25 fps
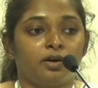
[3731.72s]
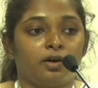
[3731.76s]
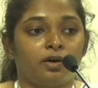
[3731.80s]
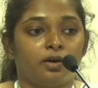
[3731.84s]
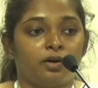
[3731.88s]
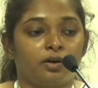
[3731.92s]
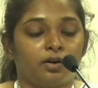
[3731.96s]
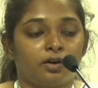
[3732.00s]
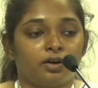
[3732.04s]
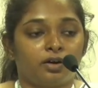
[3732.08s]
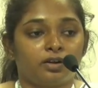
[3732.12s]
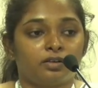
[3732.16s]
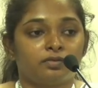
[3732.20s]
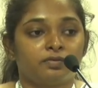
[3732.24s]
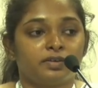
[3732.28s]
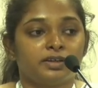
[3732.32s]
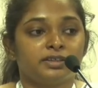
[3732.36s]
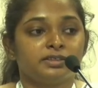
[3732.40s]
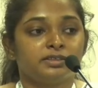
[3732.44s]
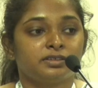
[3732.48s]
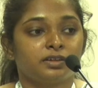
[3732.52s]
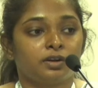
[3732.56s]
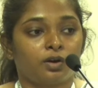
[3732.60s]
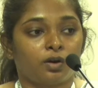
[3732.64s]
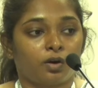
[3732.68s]

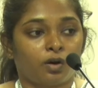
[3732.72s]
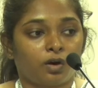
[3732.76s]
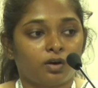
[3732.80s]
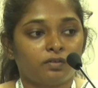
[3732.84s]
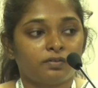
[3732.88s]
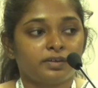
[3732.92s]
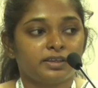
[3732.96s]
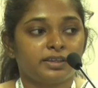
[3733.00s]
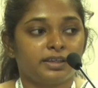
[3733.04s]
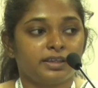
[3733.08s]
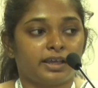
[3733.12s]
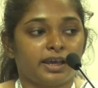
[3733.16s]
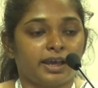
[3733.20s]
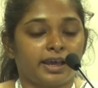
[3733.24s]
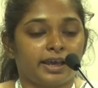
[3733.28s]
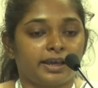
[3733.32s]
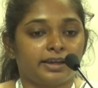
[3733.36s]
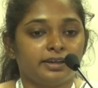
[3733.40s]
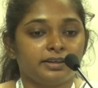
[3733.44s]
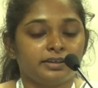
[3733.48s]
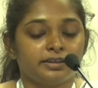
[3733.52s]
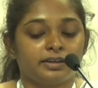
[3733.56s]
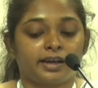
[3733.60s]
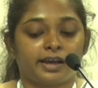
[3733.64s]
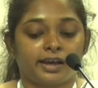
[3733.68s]
always lower than
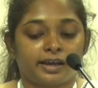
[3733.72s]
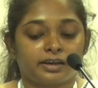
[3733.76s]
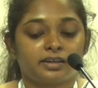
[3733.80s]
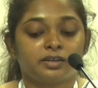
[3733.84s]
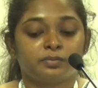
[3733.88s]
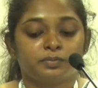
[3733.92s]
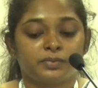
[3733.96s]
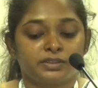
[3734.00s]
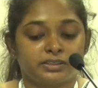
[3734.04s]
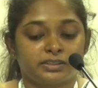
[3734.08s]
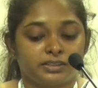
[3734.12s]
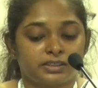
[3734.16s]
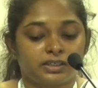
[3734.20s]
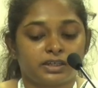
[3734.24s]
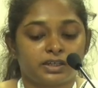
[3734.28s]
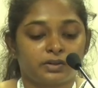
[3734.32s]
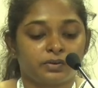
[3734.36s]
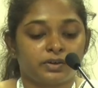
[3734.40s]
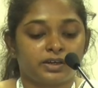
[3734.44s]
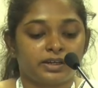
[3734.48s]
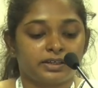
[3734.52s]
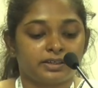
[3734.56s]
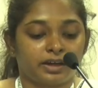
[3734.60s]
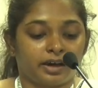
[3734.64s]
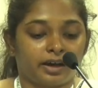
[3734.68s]
at a
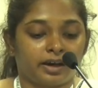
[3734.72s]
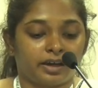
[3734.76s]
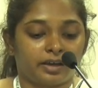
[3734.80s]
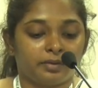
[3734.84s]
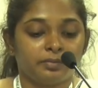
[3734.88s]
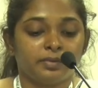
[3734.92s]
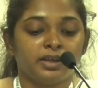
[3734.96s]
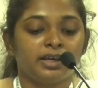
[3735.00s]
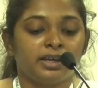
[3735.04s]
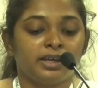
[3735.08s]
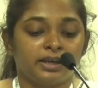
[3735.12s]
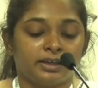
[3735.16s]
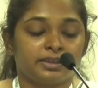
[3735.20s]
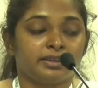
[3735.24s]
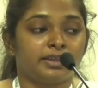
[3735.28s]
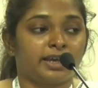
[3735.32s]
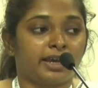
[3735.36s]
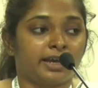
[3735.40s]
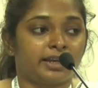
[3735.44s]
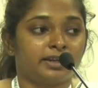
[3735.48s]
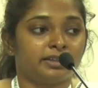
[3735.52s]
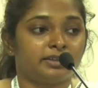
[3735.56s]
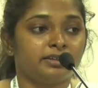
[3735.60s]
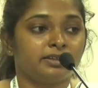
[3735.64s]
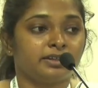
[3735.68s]
particular time
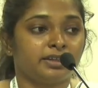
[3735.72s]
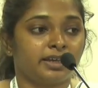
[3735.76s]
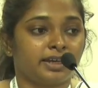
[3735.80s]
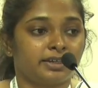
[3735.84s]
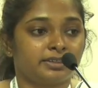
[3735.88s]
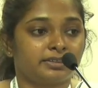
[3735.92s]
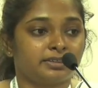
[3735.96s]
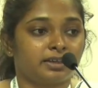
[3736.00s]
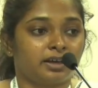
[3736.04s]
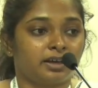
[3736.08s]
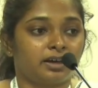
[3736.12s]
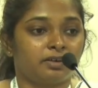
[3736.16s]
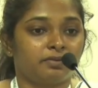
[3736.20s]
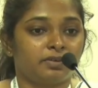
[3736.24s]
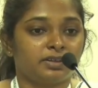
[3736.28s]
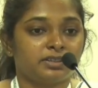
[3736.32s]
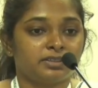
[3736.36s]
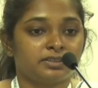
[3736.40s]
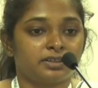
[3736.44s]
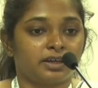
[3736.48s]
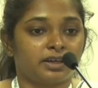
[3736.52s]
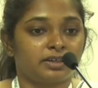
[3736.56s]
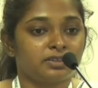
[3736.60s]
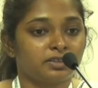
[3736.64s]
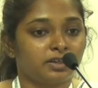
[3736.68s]
than the cassava
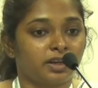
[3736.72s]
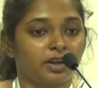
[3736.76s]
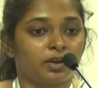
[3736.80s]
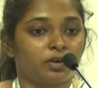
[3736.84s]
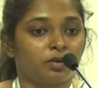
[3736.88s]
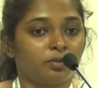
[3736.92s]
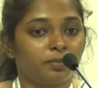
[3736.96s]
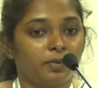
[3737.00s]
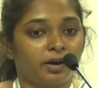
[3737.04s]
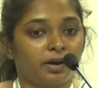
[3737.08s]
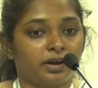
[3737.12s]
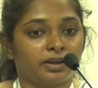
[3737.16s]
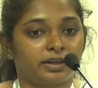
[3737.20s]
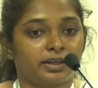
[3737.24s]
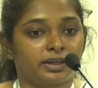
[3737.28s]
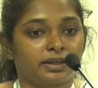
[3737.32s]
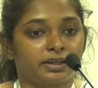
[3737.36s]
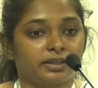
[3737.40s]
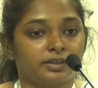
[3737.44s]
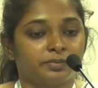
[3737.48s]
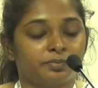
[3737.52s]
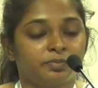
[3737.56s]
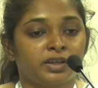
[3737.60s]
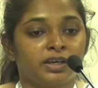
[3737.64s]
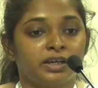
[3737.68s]
starch nanoparticle
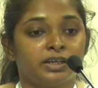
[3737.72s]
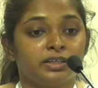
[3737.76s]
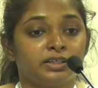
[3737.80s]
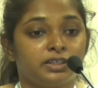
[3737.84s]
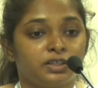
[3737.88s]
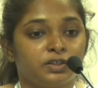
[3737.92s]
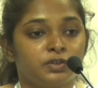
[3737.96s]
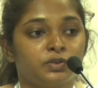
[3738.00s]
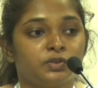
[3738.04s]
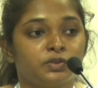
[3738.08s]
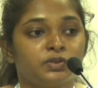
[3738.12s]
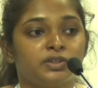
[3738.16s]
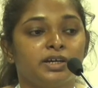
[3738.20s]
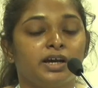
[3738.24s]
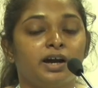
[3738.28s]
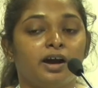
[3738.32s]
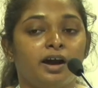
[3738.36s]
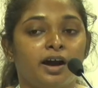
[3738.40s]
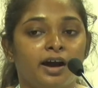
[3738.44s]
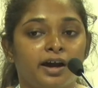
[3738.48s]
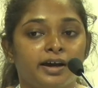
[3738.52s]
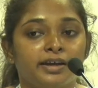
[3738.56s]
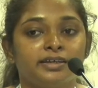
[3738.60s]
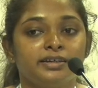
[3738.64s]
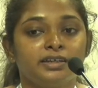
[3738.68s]
due to the
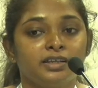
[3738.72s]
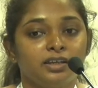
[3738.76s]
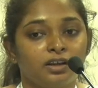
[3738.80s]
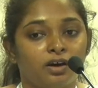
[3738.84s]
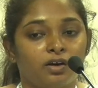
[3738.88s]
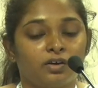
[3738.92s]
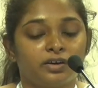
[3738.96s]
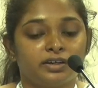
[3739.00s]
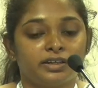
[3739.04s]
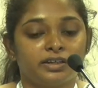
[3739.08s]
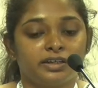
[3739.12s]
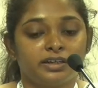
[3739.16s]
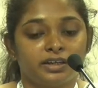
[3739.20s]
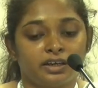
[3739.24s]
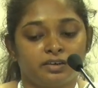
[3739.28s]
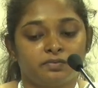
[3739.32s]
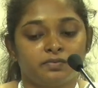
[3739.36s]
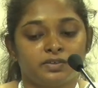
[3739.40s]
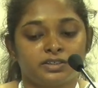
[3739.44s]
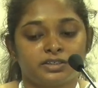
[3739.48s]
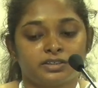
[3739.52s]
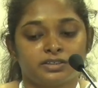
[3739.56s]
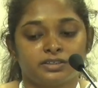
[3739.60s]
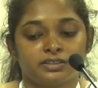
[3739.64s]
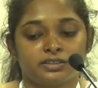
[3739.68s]
higher loading
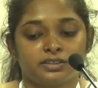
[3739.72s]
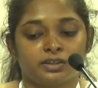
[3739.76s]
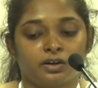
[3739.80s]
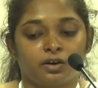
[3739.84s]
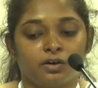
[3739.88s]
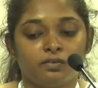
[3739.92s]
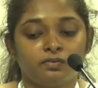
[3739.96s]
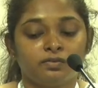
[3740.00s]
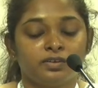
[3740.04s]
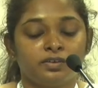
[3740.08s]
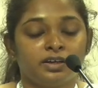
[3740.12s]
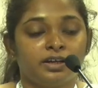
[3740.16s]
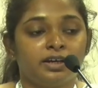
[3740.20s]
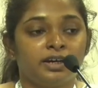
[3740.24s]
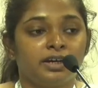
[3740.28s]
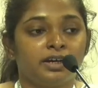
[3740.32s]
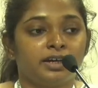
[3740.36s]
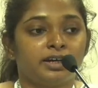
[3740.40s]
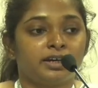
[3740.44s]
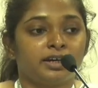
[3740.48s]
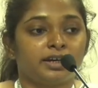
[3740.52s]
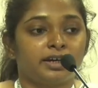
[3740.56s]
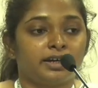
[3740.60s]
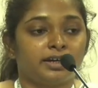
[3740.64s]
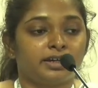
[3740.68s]
efficiency of
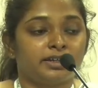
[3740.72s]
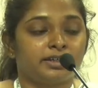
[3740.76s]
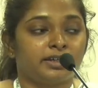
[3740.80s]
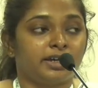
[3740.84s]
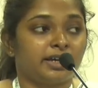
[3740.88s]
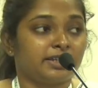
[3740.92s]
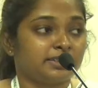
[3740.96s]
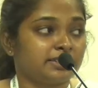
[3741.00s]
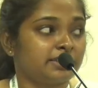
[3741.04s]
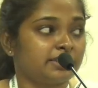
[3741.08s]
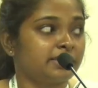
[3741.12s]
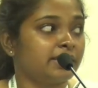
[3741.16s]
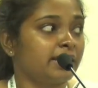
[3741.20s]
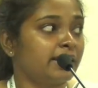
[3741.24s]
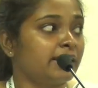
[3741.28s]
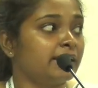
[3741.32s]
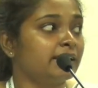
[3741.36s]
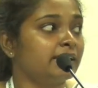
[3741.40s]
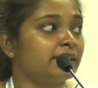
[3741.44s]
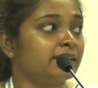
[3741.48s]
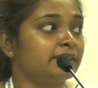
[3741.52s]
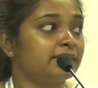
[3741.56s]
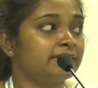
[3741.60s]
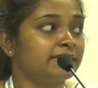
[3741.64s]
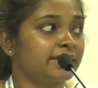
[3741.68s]

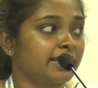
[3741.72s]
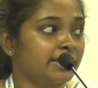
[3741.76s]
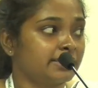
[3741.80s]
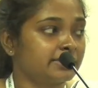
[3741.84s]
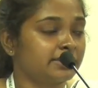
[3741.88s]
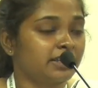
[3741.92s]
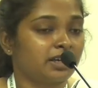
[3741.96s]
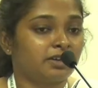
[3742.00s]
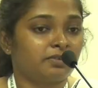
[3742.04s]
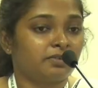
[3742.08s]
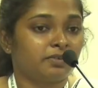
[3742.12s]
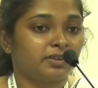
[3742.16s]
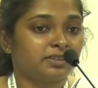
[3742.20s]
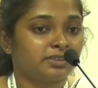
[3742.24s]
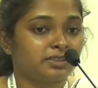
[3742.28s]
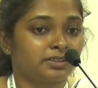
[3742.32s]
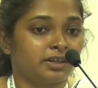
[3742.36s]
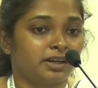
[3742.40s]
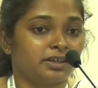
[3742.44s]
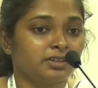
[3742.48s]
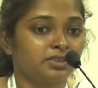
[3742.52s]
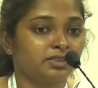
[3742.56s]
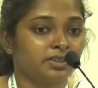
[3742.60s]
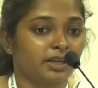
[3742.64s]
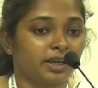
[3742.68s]
acetylated cassava
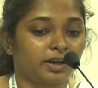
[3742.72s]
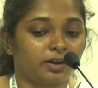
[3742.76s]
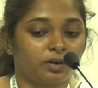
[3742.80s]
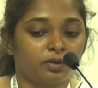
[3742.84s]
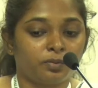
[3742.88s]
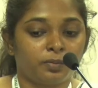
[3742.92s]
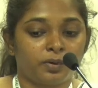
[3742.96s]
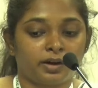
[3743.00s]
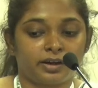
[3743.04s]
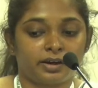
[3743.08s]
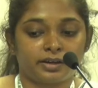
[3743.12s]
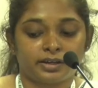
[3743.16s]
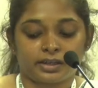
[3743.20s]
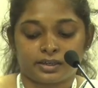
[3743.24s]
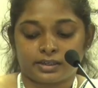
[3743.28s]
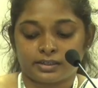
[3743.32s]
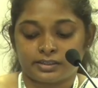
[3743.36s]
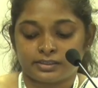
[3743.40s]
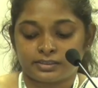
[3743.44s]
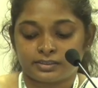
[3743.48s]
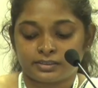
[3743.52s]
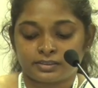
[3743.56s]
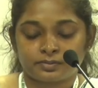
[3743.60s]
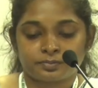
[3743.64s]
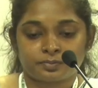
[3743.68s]
starch
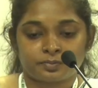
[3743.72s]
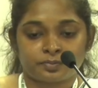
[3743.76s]
nanoparticles.